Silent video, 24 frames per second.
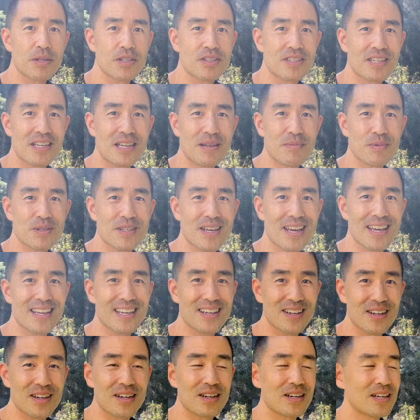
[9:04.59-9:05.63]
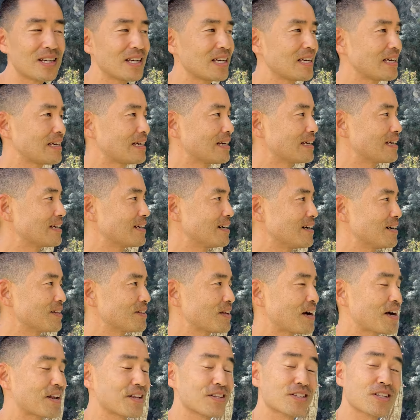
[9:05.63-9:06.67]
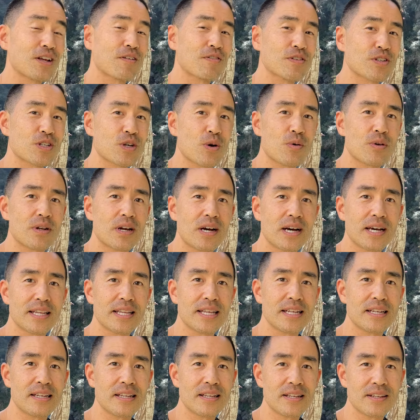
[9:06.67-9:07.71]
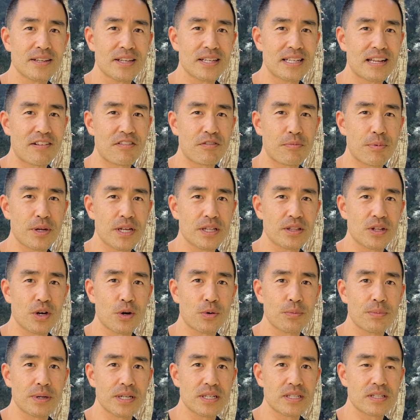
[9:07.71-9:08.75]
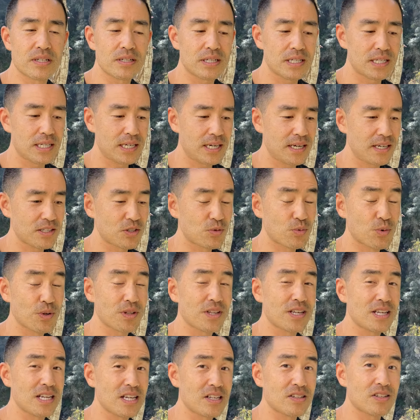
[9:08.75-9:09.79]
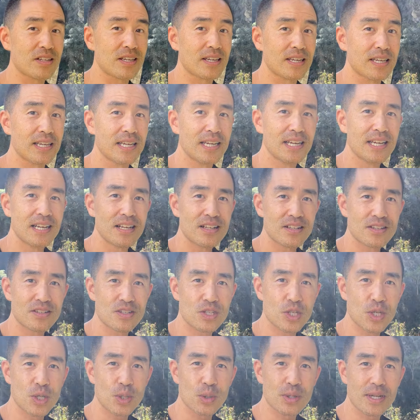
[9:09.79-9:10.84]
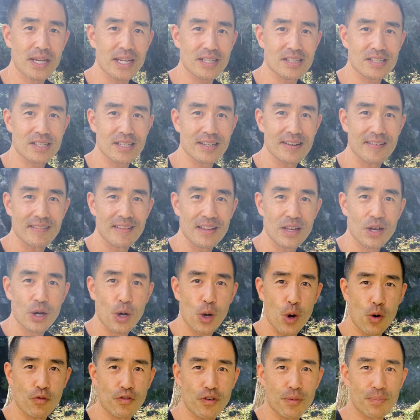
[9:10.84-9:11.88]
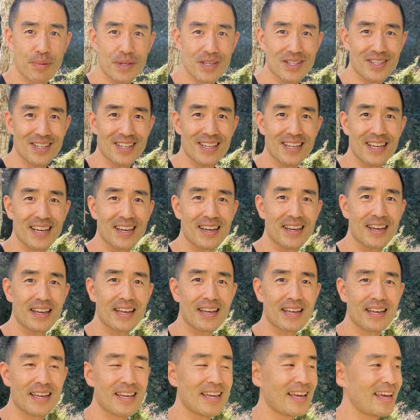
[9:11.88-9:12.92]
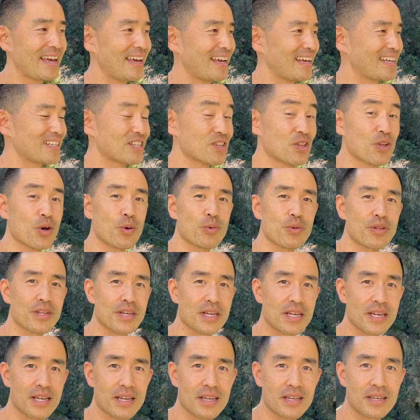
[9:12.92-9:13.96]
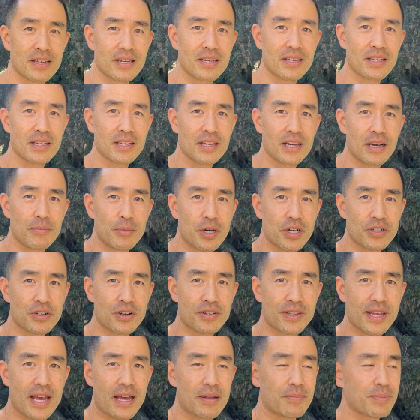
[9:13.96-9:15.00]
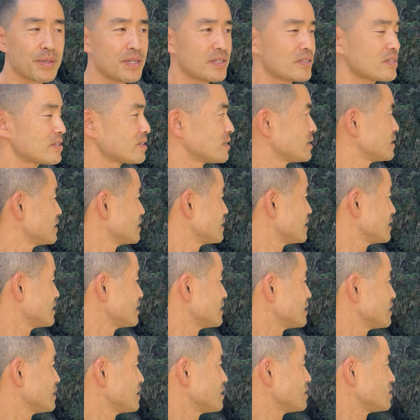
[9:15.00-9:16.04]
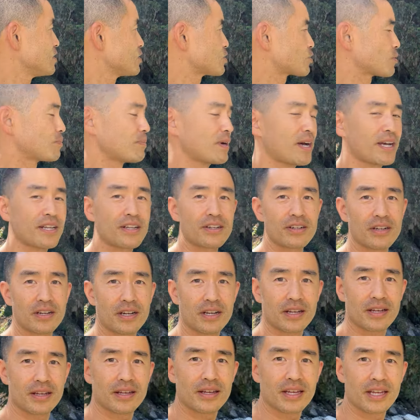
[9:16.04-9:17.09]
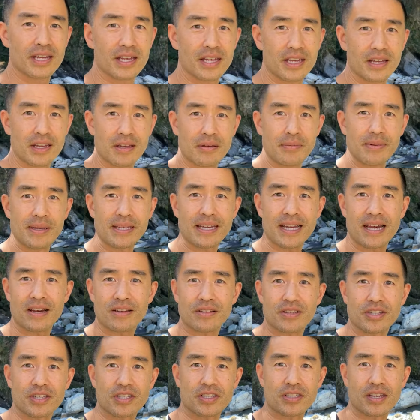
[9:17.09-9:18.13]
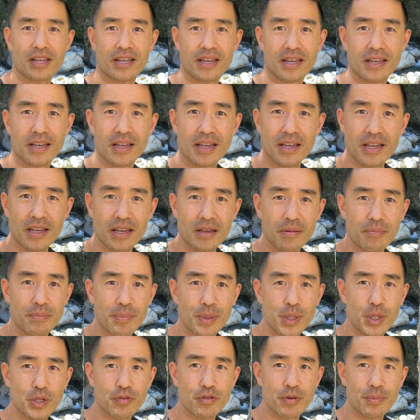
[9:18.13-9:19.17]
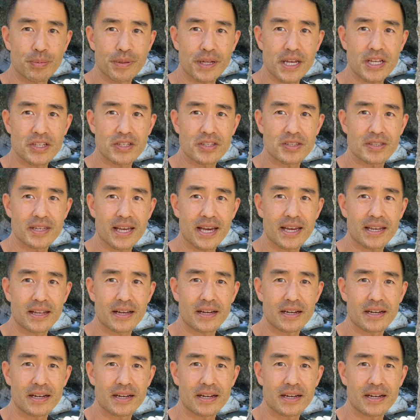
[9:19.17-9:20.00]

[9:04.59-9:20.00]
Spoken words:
seems like a lot of stuff is going on and you can never be alone, but it's really easy to get over busy and lonely among all that. But this reminder, being out in this beautiful place, is that